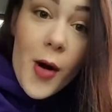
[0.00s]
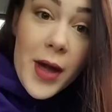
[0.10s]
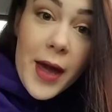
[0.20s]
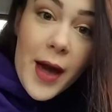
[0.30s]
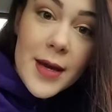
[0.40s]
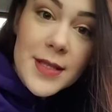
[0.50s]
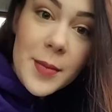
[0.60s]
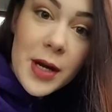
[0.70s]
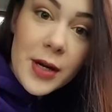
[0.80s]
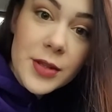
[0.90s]
Okay guys,
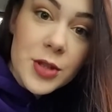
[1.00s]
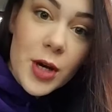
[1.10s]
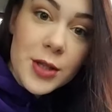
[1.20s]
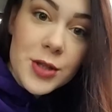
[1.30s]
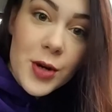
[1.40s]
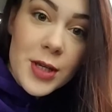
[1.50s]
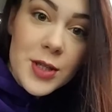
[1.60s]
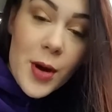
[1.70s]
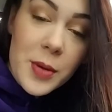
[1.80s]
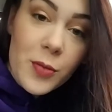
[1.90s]
I'm here at the drugstore,
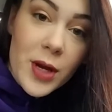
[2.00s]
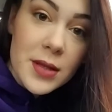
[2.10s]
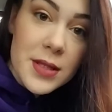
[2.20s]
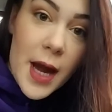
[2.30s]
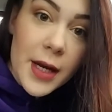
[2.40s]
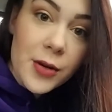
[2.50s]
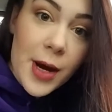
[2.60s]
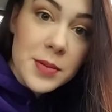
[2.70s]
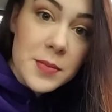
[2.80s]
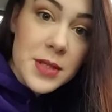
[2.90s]
so I'm gonna run inside and
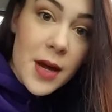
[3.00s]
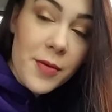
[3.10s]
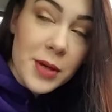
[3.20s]
grab some stuff.